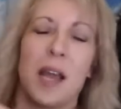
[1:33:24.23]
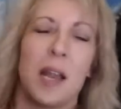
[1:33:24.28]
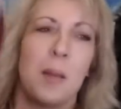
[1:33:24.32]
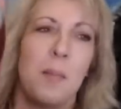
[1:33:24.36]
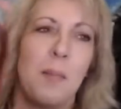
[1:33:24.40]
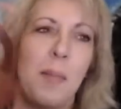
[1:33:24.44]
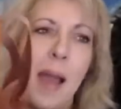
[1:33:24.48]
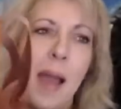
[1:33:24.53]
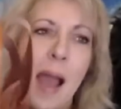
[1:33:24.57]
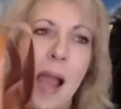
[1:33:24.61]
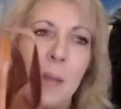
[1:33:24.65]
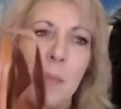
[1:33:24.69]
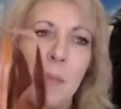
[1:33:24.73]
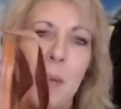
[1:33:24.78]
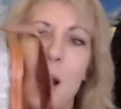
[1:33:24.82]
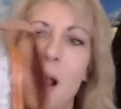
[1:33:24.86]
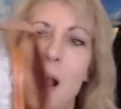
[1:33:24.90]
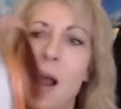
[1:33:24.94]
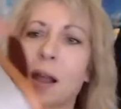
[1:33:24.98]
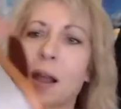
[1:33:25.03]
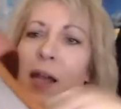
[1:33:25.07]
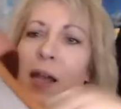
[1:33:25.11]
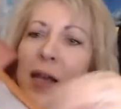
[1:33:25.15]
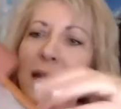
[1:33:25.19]
got a back
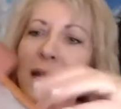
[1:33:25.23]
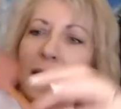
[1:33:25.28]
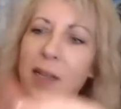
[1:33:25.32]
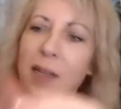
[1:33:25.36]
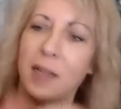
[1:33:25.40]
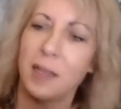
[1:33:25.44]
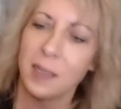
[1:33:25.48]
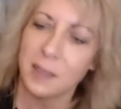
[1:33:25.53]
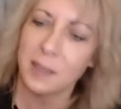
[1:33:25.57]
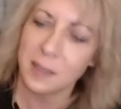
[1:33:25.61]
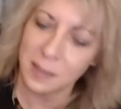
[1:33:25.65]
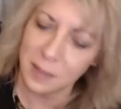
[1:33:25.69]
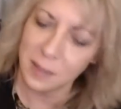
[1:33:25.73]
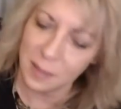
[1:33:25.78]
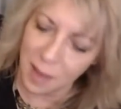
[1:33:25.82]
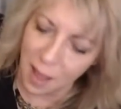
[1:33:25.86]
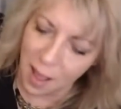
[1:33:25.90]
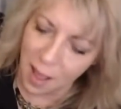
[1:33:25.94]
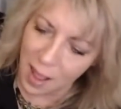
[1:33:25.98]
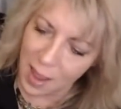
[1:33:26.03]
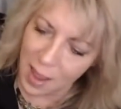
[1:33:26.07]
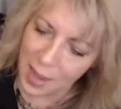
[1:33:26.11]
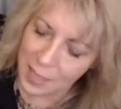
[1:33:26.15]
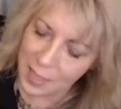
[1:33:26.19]
pocket. It's
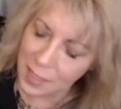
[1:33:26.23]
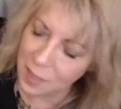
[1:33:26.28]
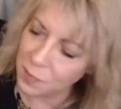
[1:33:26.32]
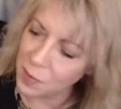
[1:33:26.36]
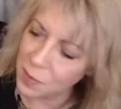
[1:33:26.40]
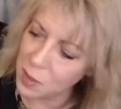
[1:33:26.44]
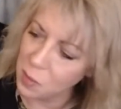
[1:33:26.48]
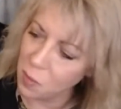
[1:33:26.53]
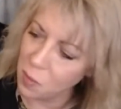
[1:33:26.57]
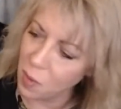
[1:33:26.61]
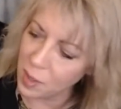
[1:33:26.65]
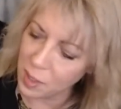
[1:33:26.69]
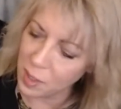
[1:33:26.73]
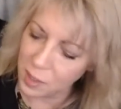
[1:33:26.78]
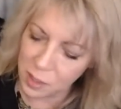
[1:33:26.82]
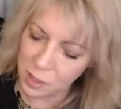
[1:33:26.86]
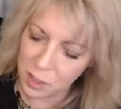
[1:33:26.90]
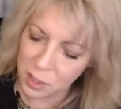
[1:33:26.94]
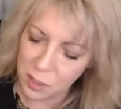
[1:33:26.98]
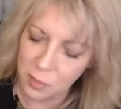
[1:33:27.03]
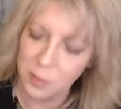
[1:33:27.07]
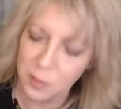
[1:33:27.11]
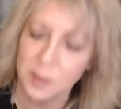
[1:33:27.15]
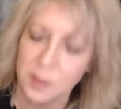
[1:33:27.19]
lined. If you want
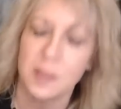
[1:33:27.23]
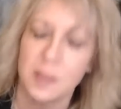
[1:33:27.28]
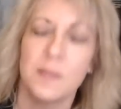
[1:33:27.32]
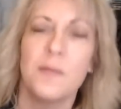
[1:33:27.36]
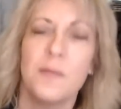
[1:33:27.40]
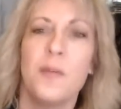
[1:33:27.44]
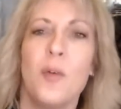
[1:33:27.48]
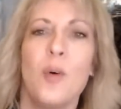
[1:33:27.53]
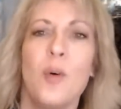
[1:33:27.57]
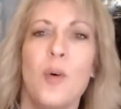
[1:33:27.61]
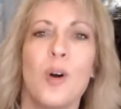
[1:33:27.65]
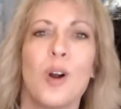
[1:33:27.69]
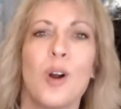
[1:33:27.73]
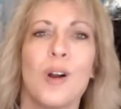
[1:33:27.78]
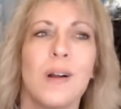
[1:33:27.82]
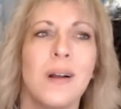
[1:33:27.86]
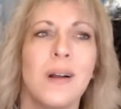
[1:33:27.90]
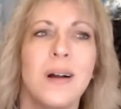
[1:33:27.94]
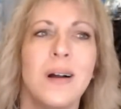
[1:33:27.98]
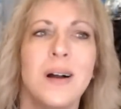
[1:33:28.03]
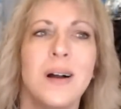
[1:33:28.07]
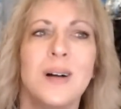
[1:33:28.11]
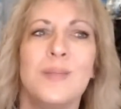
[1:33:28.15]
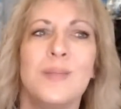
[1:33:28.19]
to use it
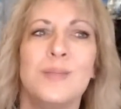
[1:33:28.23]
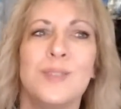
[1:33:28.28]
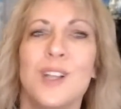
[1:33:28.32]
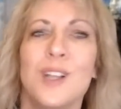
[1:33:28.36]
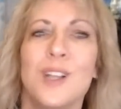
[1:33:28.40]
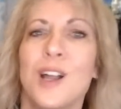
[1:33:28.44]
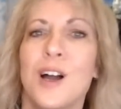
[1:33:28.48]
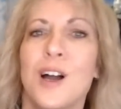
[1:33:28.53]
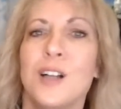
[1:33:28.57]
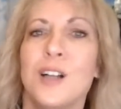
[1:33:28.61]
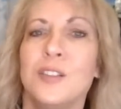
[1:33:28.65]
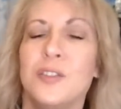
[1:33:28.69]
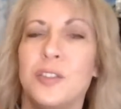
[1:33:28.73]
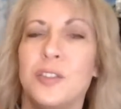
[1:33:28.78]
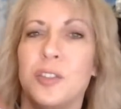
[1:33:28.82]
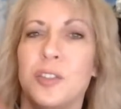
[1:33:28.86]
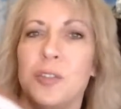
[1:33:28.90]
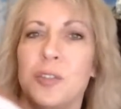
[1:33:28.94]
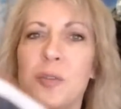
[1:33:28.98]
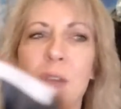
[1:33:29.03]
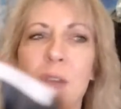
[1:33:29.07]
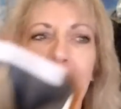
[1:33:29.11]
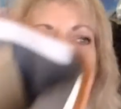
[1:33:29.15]
for um, lunch, you